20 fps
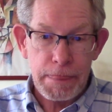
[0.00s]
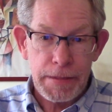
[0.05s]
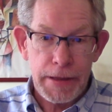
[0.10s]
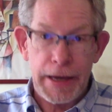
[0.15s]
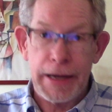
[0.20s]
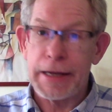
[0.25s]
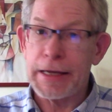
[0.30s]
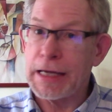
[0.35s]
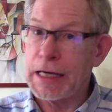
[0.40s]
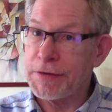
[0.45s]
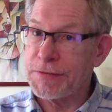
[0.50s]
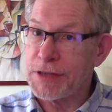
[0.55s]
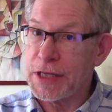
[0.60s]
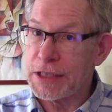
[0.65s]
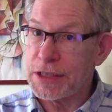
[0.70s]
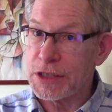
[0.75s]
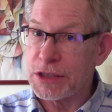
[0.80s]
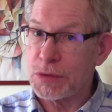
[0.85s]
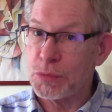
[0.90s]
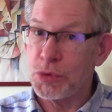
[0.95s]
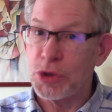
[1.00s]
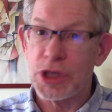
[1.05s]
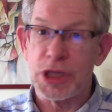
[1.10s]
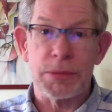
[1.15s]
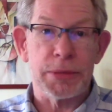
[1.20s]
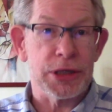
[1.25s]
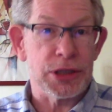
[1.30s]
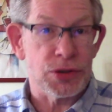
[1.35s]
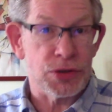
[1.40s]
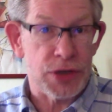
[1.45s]
And again, if that doesn't work,
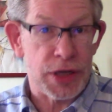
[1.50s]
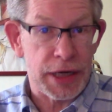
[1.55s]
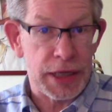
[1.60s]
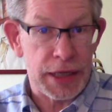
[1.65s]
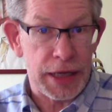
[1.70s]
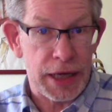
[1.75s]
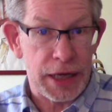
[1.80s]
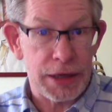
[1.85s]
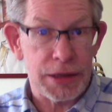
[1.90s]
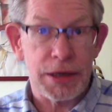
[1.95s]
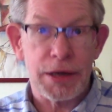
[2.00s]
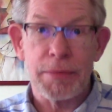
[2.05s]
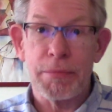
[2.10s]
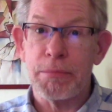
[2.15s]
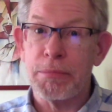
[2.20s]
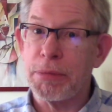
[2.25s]
you might do that again.